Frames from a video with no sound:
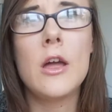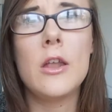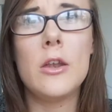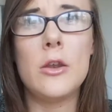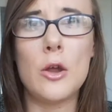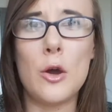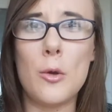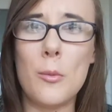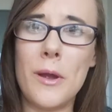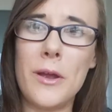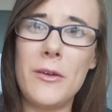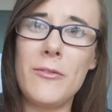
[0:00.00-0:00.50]

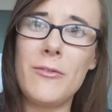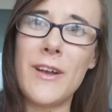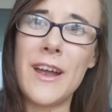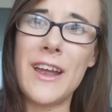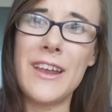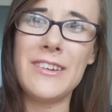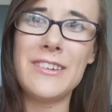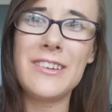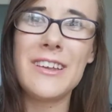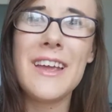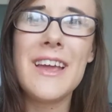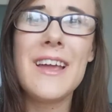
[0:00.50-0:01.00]
No, my
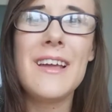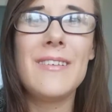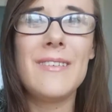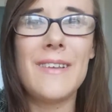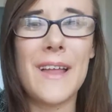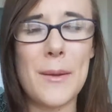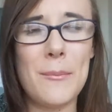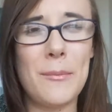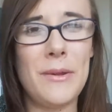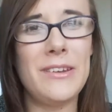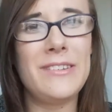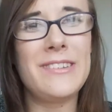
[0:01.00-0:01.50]
friend,
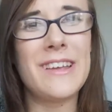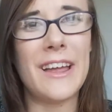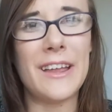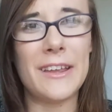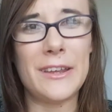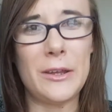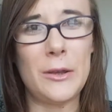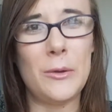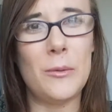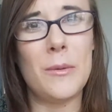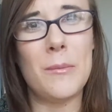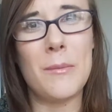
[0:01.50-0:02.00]
let me
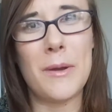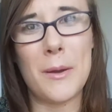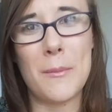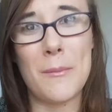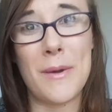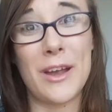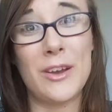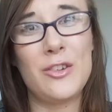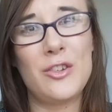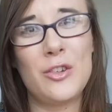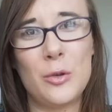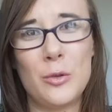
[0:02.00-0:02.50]
tell you about
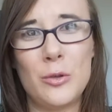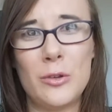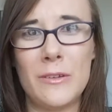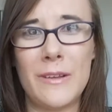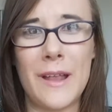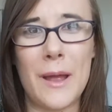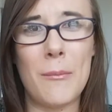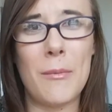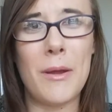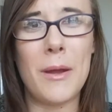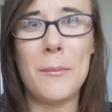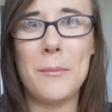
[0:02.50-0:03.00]
my shoe
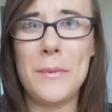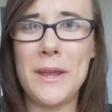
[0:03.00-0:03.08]
dilemma.